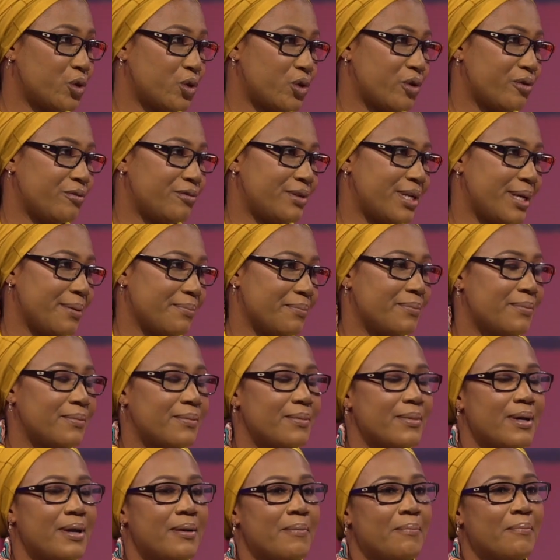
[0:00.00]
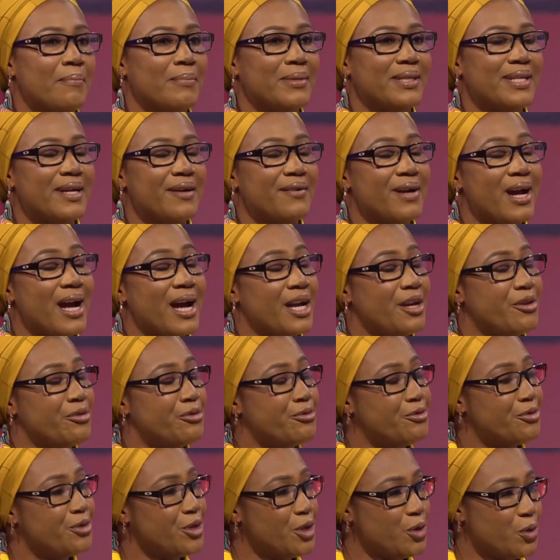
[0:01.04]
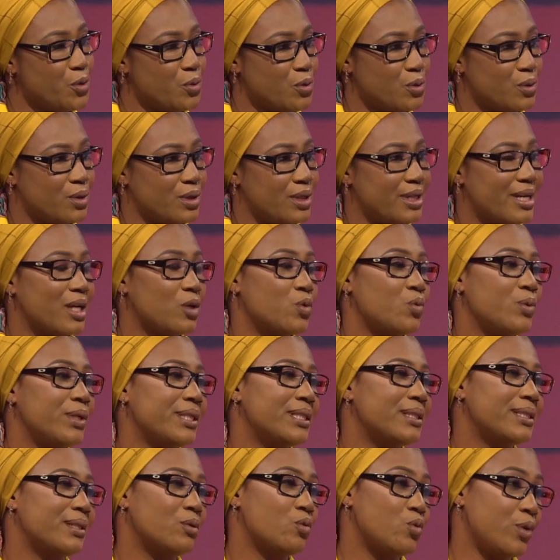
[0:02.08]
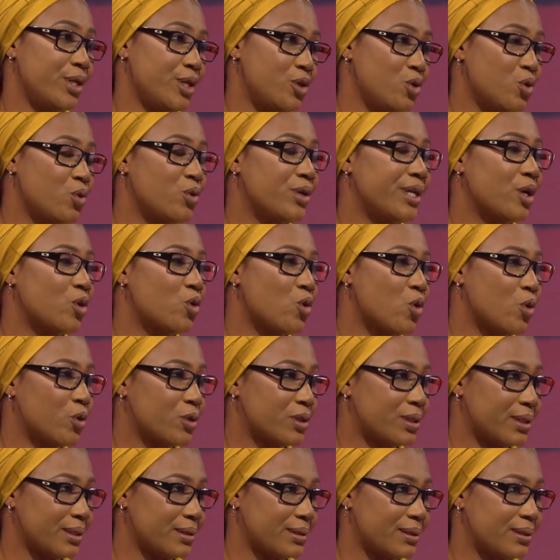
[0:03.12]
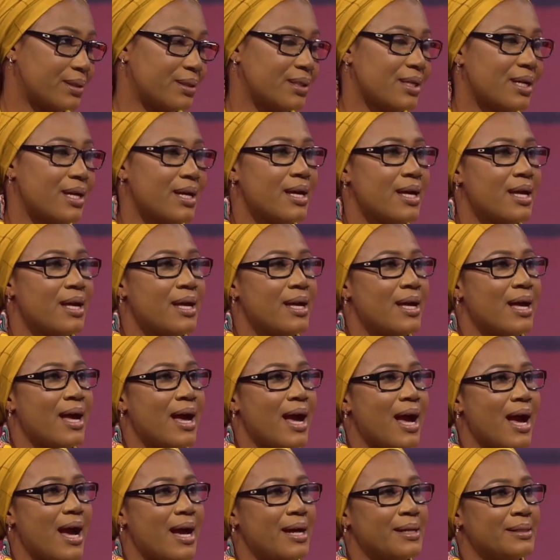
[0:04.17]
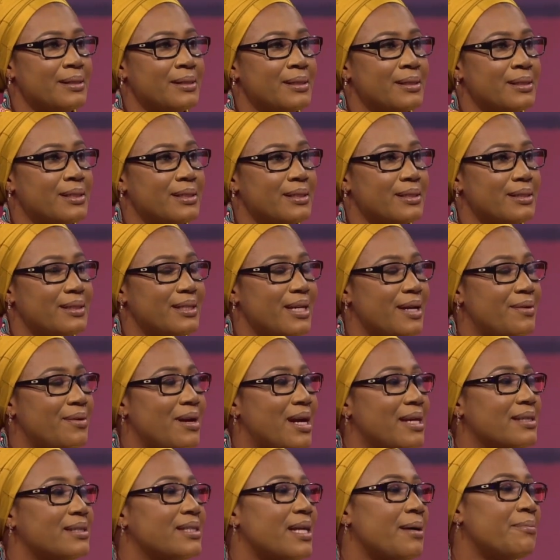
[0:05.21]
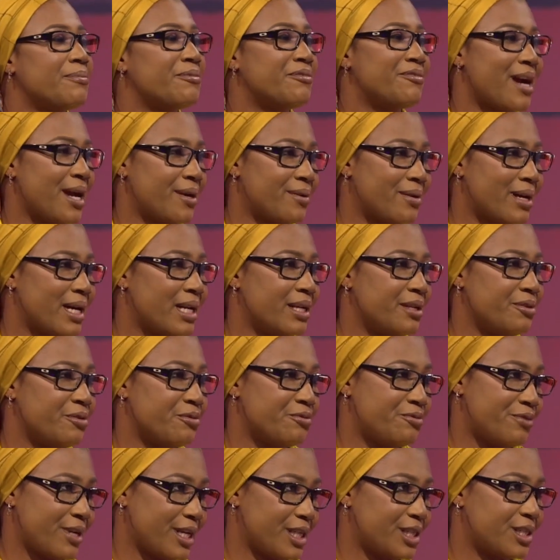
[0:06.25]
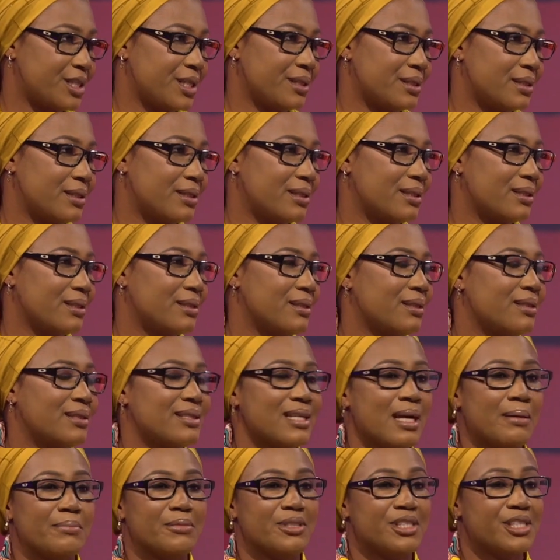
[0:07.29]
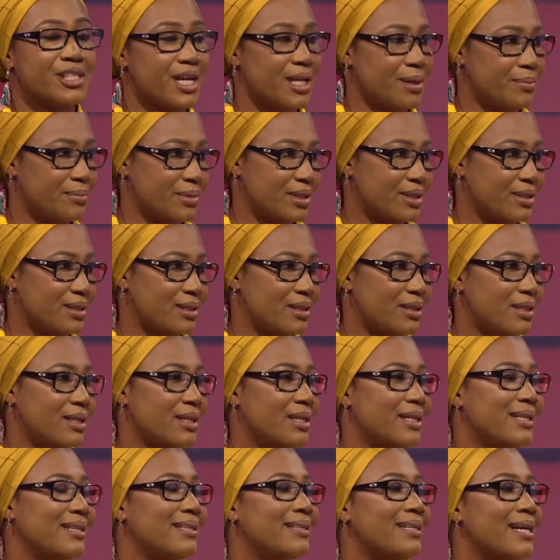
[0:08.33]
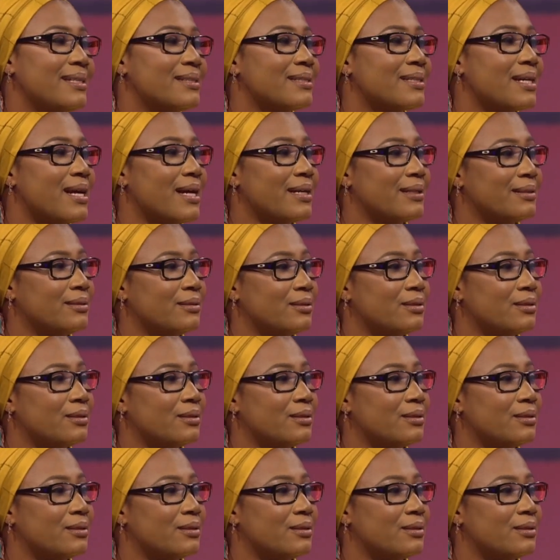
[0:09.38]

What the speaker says: of them. There are a few that we know the causes. And there are some viral infections, some germs, that can